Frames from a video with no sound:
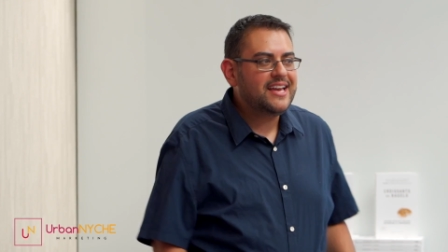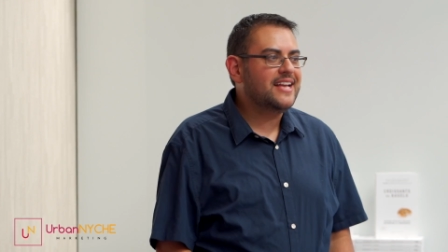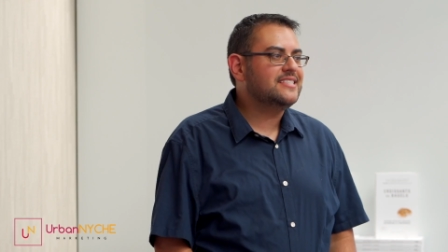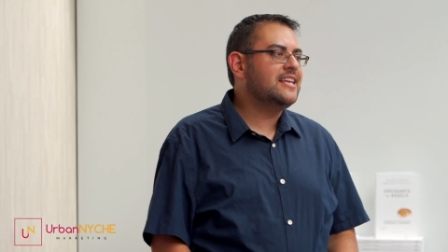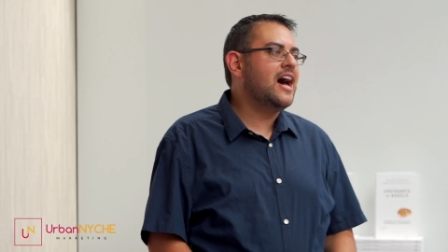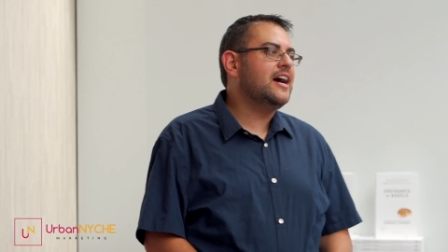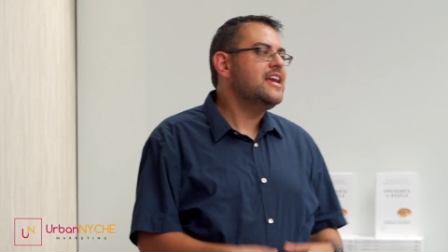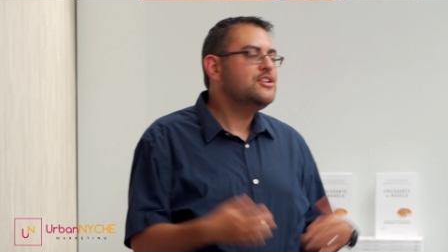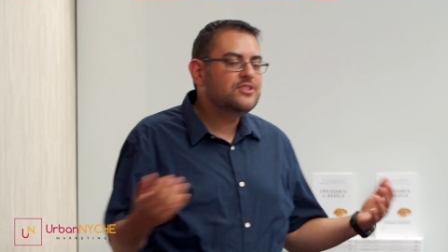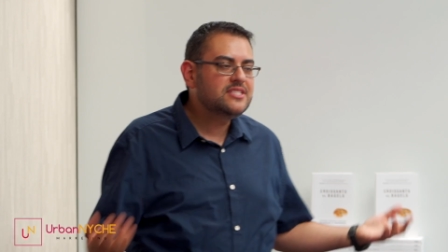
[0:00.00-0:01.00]
It's not
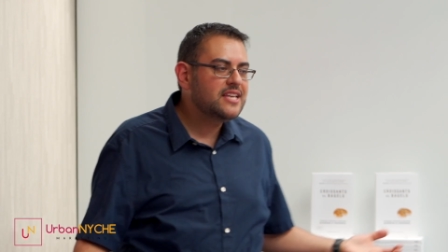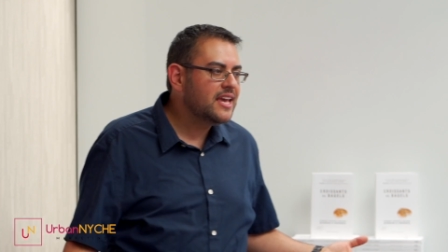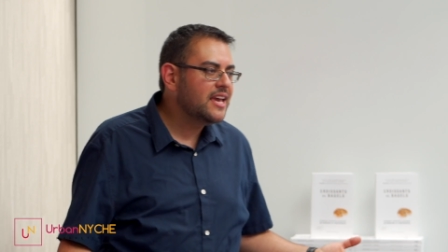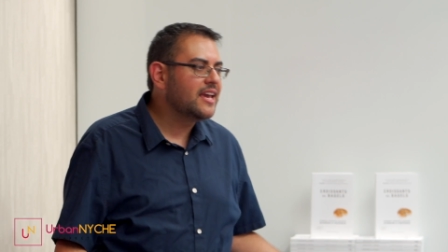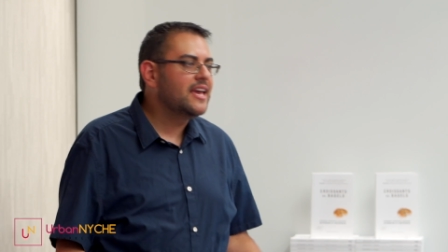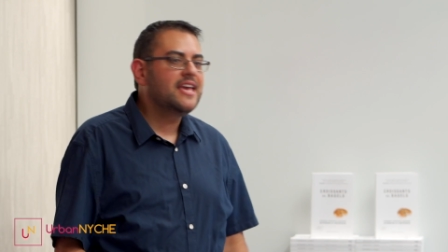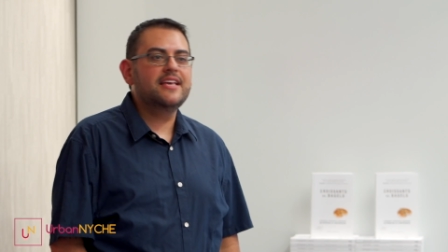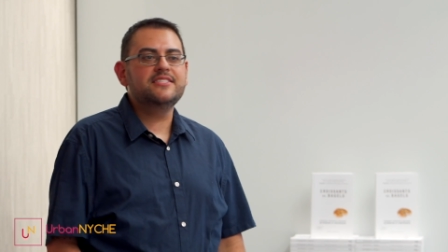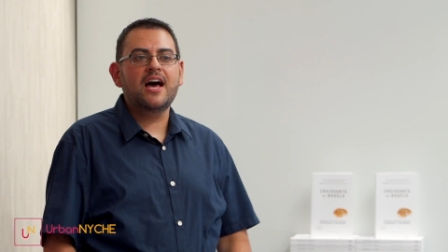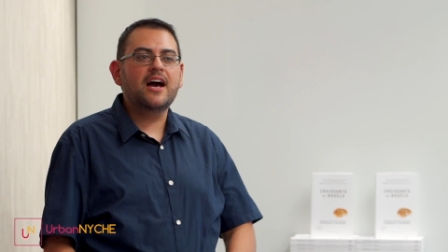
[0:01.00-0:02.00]
interesting.
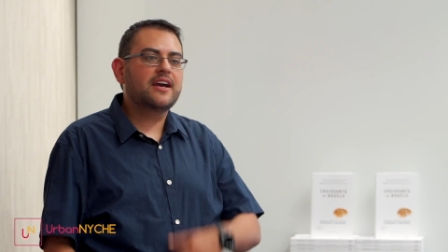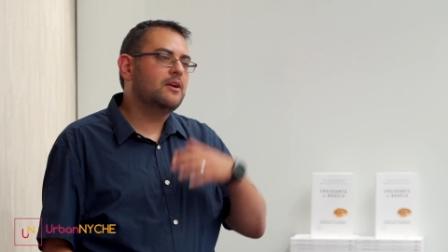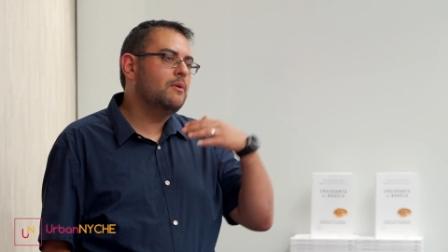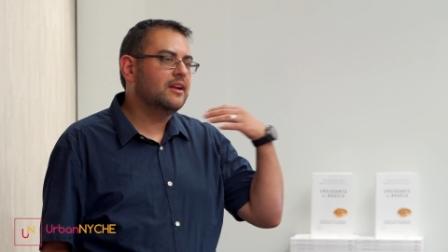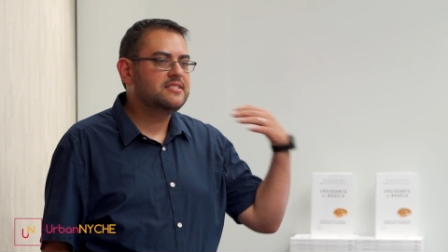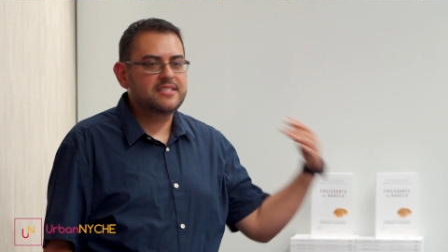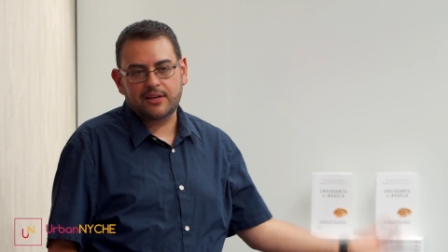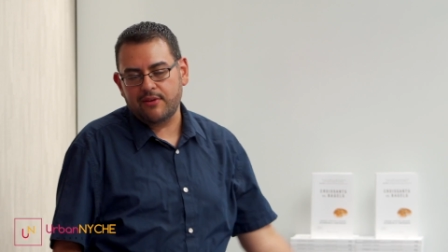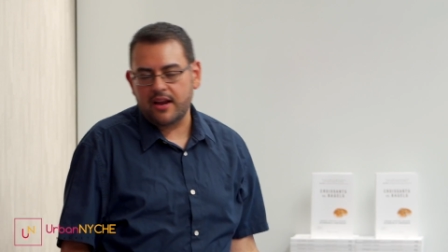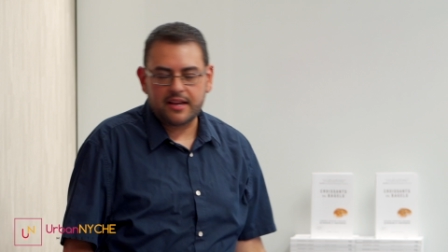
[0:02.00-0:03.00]
He's not going to want to
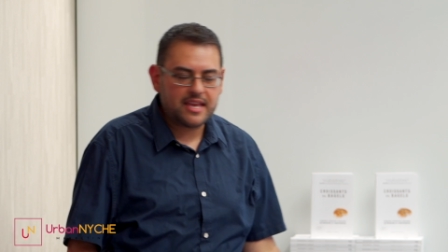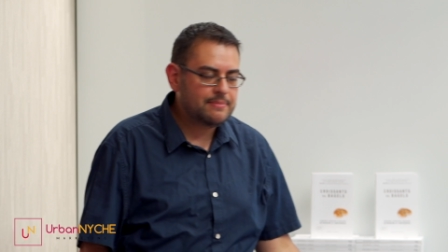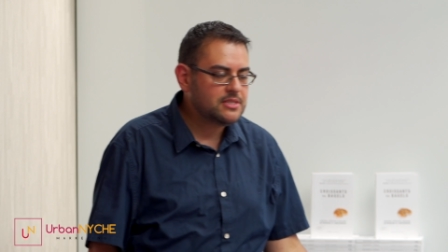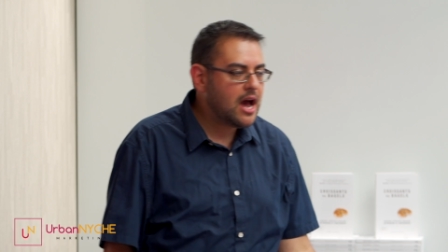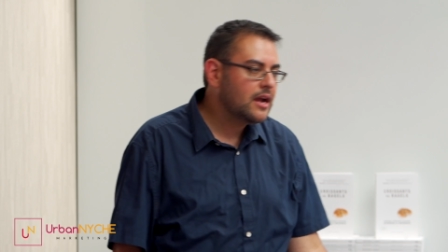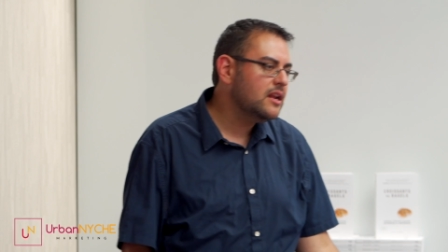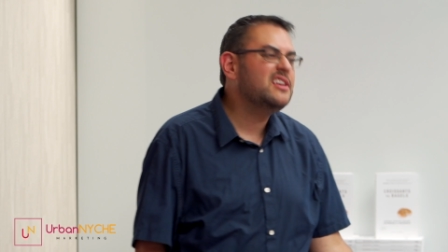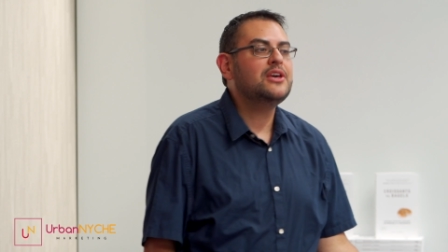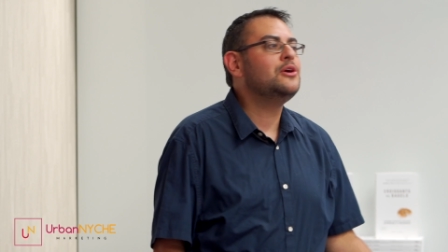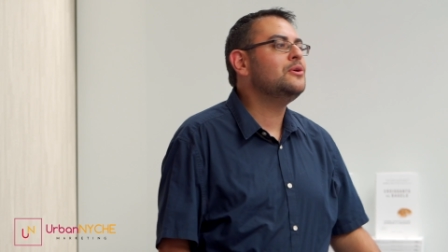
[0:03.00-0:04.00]
stick around and keep talking to
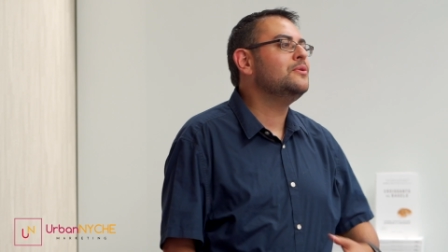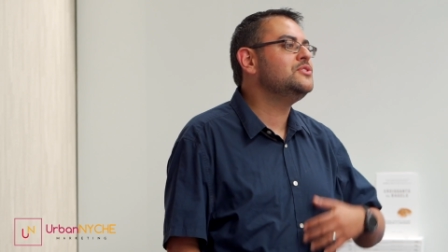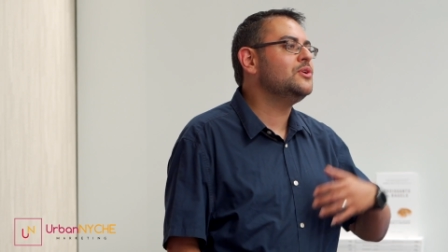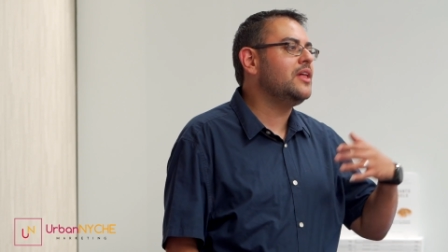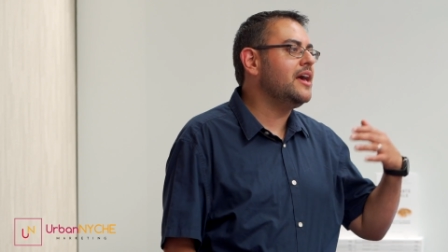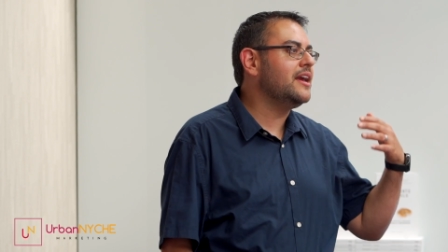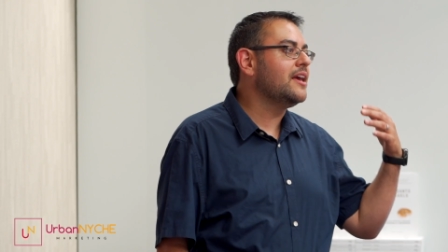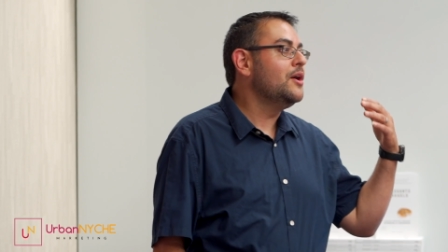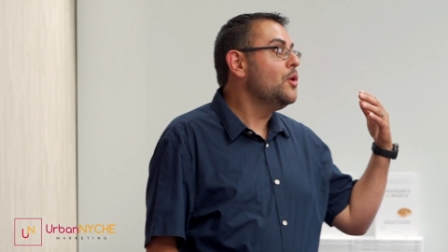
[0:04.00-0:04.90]
you. So like,